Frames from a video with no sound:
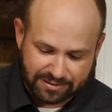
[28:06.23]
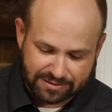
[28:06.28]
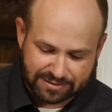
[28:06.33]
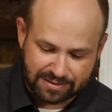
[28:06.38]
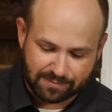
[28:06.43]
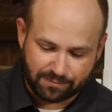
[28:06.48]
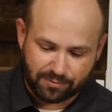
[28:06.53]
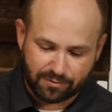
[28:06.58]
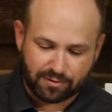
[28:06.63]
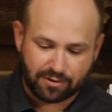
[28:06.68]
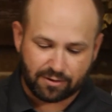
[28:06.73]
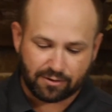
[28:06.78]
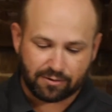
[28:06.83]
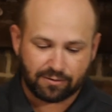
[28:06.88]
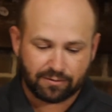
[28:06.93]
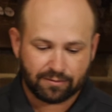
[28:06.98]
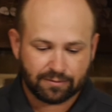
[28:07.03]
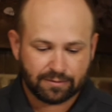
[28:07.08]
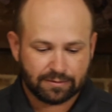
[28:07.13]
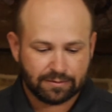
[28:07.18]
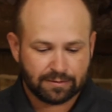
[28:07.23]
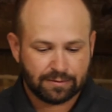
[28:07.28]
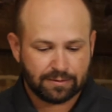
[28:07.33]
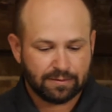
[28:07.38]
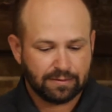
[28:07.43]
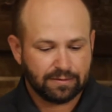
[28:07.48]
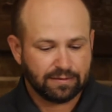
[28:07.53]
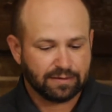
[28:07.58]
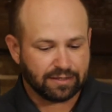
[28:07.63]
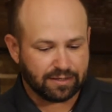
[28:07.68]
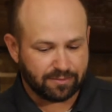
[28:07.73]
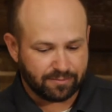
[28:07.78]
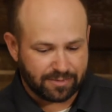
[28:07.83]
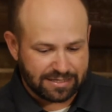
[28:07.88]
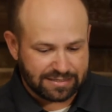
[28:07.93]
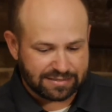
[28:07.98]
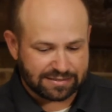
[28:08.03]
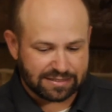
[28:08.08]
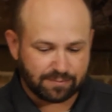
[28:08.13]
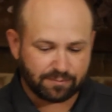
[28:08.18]
a simple goal, and it
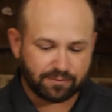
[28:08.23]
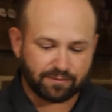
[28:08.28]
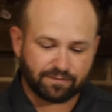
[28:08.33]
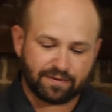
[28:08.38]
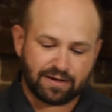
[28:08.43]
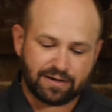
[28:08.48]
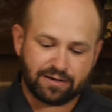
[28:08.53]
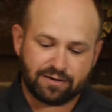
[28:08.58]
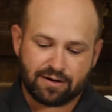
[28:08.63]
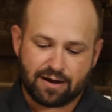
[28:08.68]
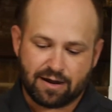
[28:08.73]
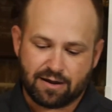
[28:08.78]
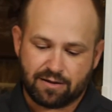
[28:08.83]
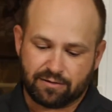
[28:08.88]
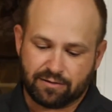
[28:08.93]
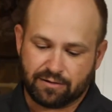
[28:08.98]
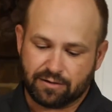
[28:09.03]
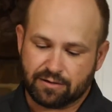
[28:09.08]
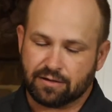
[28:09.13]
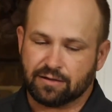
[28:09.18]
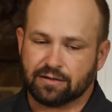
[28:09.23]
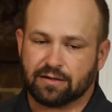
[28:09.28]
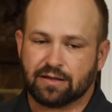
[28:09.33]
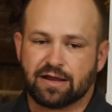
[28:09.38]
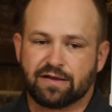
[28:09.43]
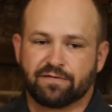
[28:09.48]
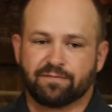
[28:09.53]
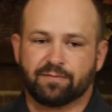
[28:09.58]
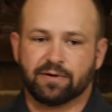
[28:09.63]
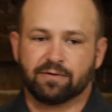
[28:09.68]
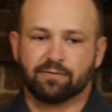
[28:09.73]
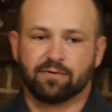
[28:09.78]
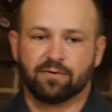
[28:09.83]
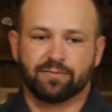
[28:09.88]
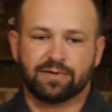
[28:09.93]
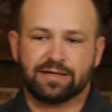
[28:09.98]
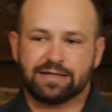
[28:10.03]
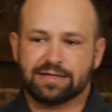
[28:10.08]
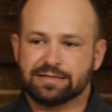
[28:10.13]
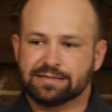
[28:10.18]
may simplify your outlook on life, but it won't
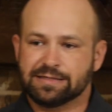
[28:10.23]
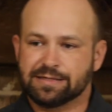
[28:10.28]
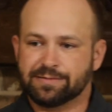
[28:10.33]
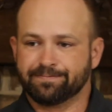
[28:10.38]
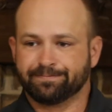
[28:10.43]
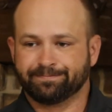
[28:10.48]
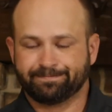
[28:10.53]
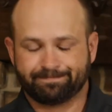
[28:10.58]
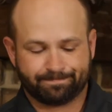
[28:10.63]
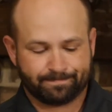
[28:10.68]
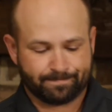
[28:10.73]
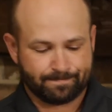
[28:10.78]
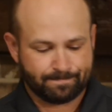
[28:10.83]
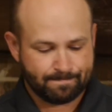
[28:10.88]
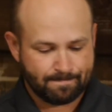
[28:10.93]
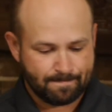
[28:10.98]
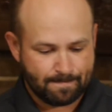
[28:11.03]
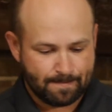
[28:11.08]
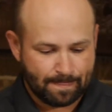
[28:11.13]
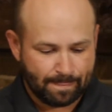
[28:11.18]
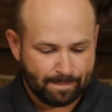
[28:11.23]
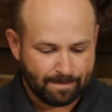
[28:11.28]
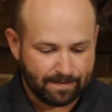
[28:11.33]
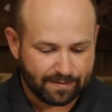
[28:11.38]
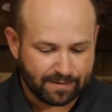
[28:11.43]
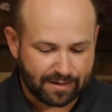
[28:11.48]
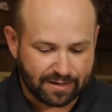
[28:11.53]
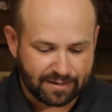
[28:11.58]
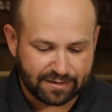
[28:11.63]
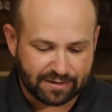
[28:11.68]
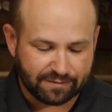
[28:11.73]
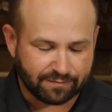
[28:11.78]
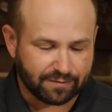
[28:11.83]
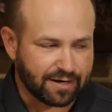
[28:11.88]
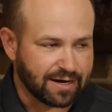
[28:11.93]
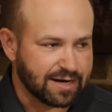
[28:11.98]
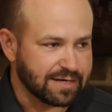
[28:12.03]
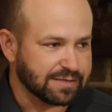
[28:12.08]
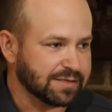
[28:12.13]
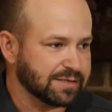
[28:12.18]
be easy. God never
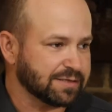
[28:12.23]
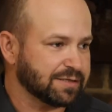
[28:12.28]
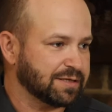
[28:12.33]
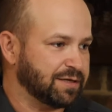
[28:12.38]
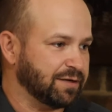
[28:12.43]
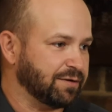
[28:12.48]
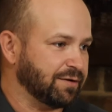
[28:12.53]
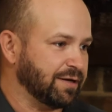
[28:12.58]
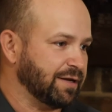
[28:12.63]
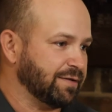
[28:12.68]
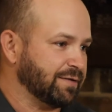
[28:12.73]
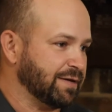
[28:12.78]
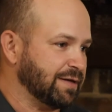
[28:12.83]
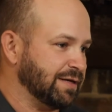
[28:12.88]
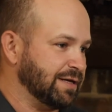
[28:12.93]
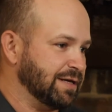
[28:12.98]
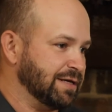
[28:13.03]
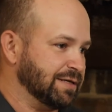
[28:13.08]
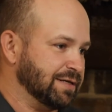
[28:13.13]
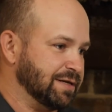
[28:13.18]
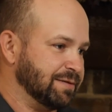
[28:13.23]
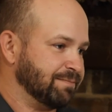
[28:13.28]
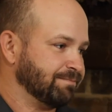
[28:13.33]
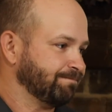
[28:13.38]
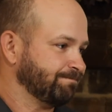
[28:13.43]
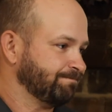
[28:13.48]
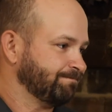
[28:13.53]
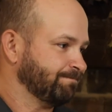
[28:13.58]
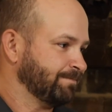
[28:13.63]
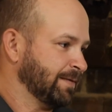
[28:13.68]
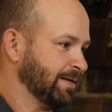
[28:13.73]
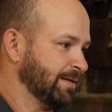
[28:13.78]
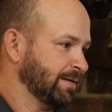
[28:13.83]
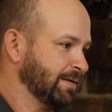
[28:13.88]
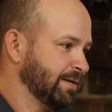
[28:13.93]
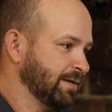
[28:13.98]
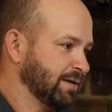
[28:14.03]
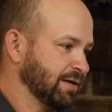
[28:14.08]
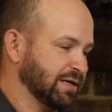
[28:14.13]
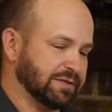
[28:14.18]
asks us to do anything easy.
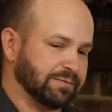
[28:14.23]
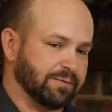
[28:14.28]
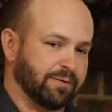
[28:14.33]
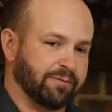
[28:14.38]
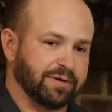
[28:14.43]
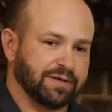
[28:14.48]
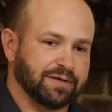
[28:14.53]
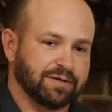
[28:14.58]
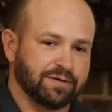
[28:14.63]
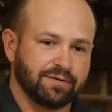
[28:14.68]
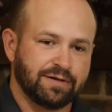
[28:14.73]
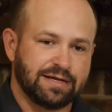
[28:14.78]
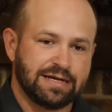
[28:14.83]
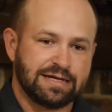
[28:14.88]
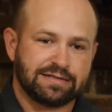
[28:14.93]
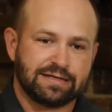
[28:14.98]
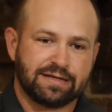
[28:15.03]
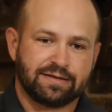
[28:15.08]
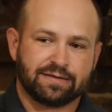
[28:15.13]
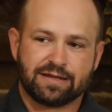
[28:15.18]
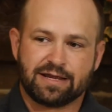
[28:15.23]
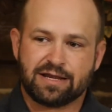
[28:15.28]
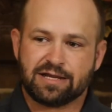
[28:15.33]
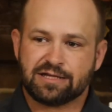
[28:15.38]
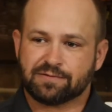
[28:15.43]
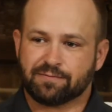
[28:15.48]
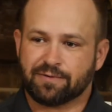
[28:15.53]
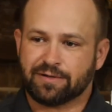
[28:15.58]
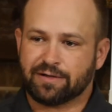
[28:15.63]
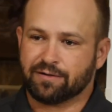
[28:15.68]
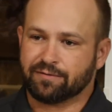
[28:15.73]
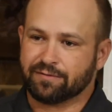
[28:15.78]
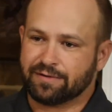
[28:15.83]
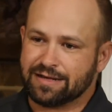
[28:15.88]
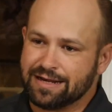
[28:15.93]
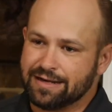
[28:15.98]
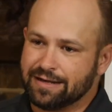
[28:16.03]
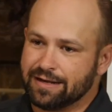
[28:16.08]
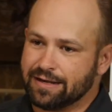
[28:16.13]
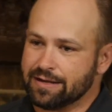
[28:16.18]
Because when we do easy things, we don't
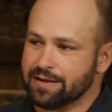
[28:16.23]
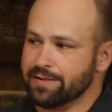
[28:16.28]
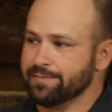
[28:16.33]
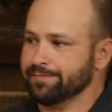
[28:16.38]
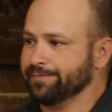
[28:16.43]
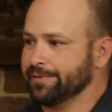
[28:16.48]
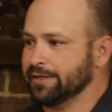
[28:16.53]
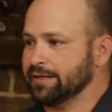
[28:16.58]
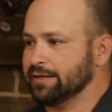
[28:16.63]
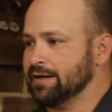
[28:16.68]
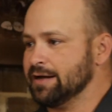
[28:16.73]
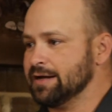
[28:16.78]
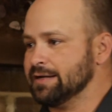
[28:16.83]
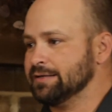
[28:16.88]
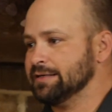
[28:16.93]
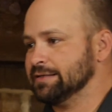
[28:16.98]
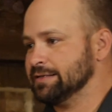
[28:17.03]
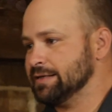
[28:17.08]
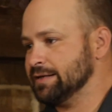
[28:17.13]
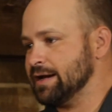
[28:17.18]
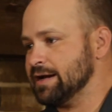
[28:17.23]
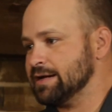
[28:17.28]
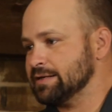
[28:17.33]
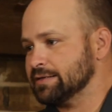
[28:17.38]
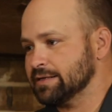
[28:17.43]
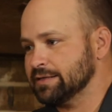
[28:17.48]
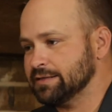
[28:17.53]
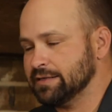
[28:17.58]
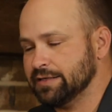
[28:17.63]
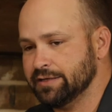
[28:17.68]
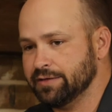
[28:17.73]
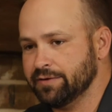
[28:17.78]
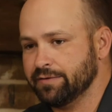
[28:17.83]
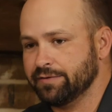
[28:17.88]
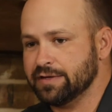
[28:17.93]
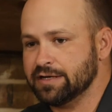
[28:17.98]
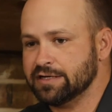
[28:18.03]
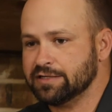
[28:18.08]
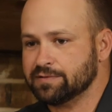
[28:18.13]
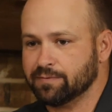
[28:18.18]
need Him. And God doesn't ask us to do
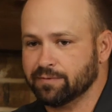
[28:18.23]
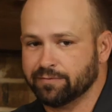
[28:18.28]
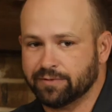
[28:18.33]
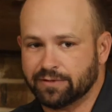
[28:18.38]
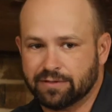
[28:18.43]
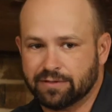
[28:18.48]
things where we